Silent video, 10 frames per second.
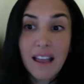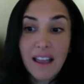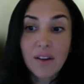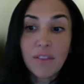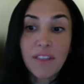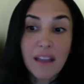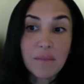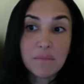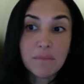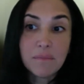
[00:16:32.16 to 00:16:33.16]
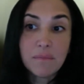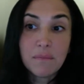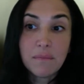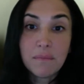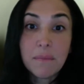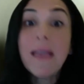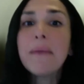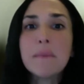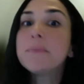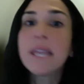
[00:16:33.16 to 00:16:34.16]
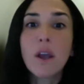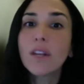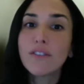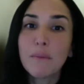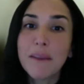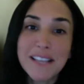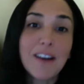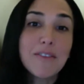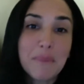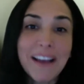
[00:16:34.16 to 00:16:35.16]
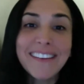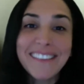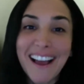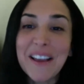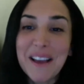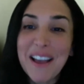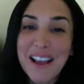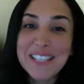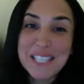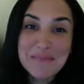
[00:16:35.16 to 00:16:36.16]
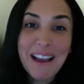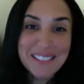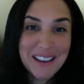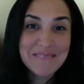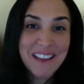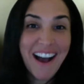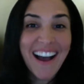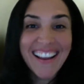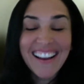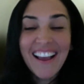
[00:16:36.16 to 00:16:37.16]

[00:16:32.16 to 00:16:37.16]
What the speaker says: don't think maybe I'm speaking only for myself, but I suspect I'm not.